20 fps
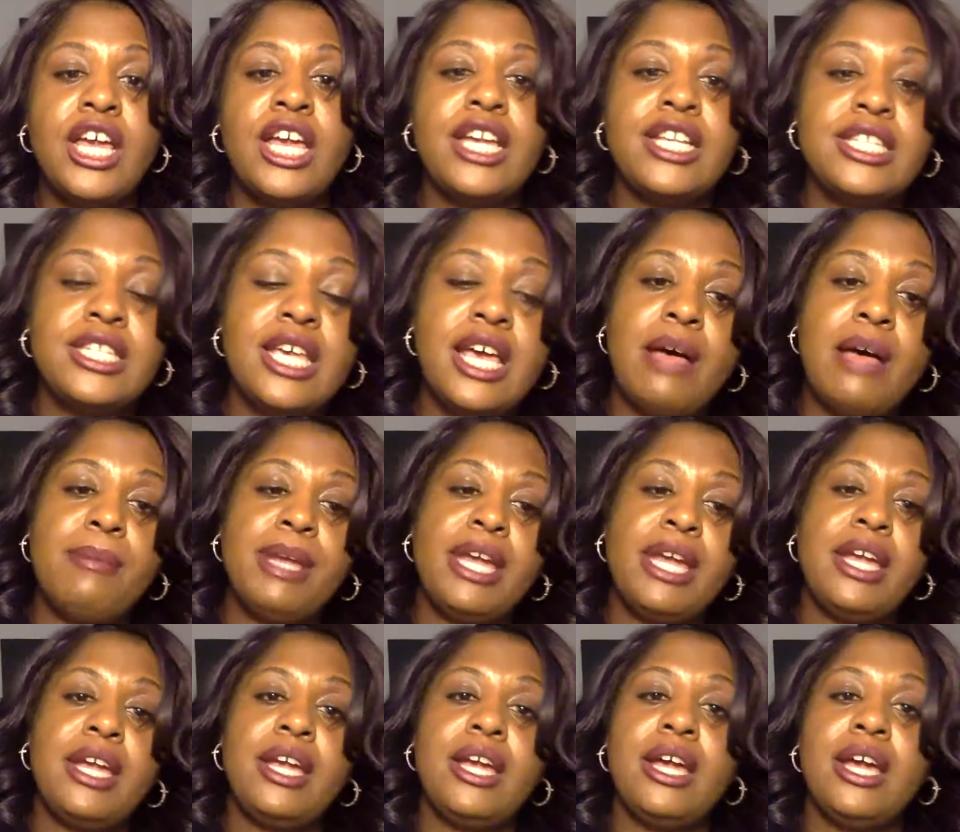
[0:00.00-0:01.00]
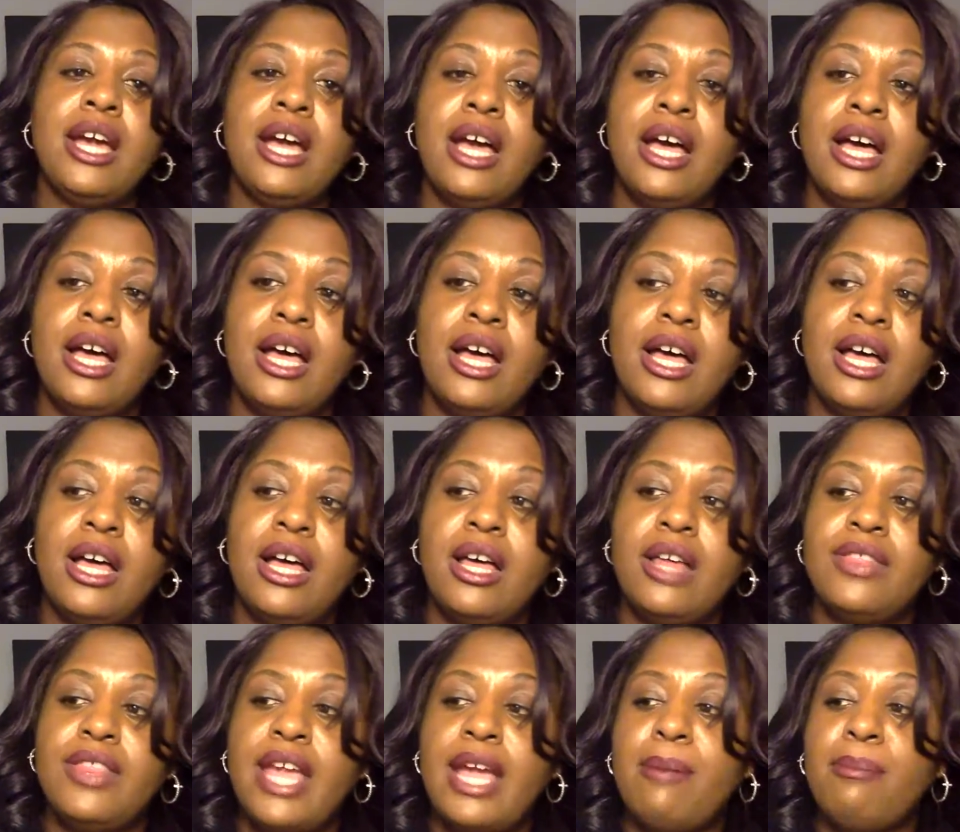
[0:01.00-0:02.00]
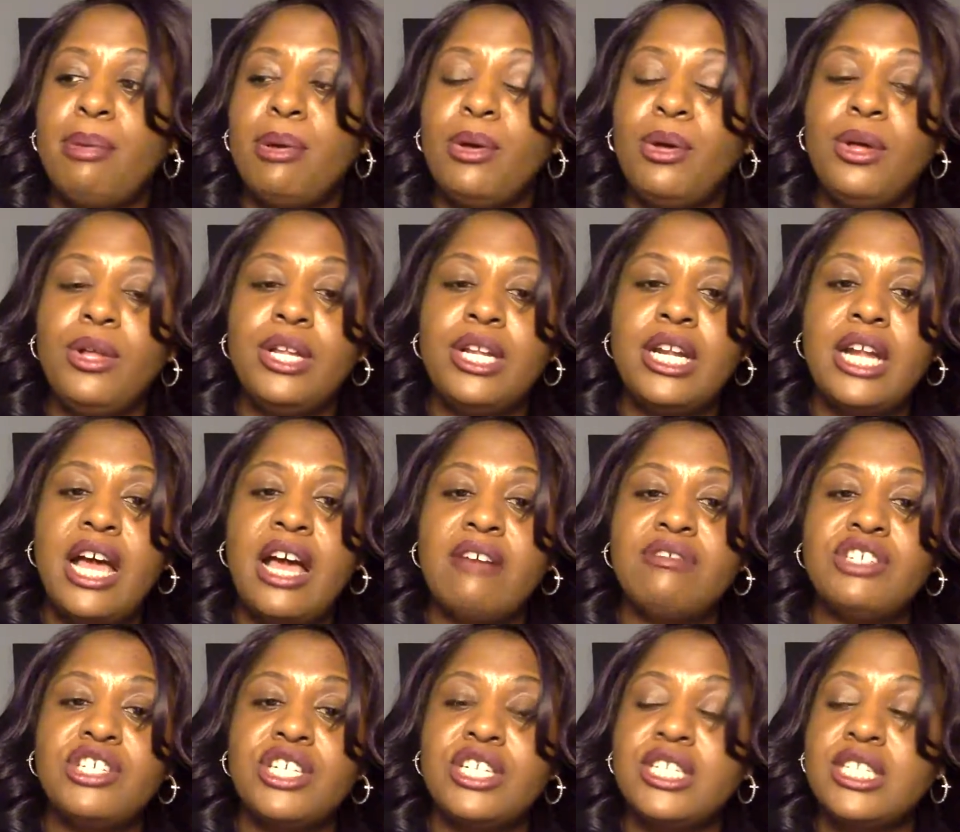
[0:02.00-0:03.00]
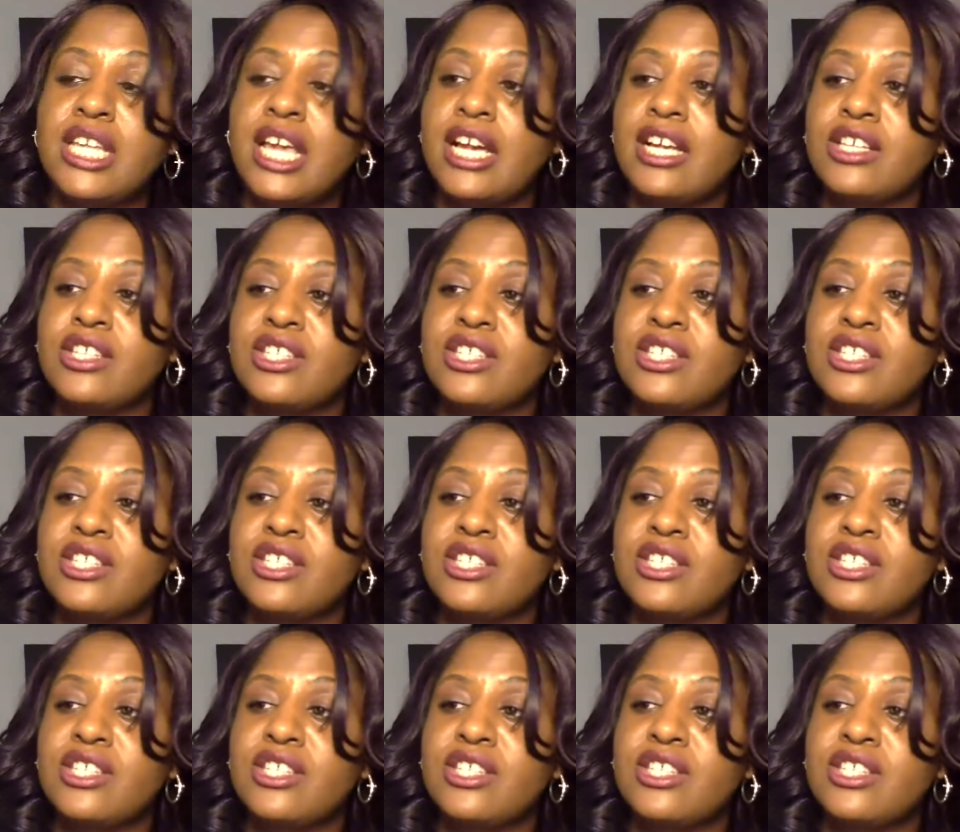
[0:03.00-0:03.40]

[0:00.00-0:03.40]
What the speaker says: and Tommy, they pulled it off. She's like a